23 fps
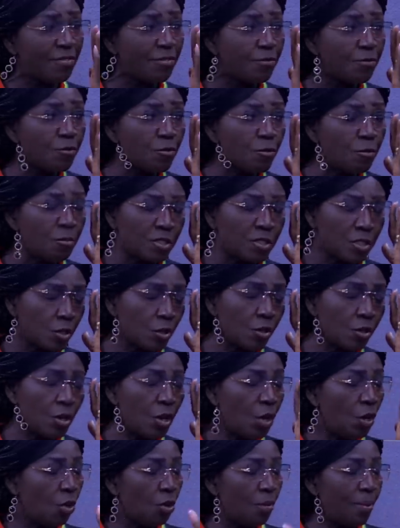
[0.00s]
rooms, you know,
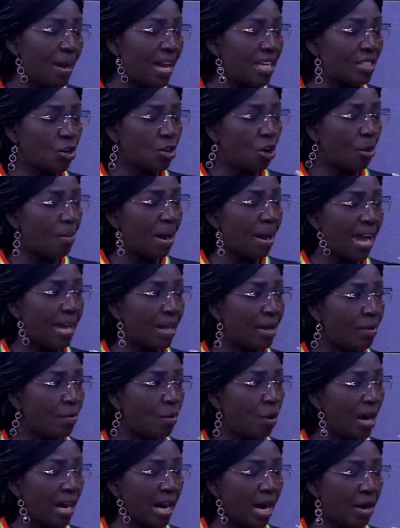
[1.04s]
open so buy
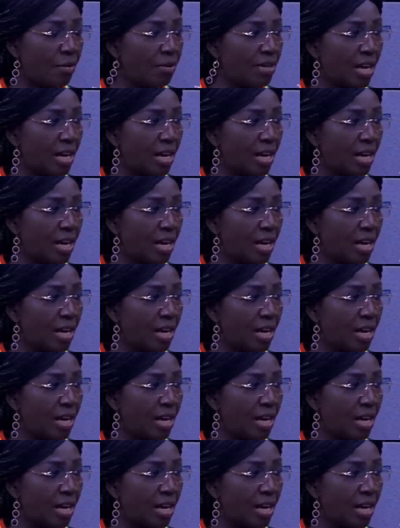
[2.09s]
one counter.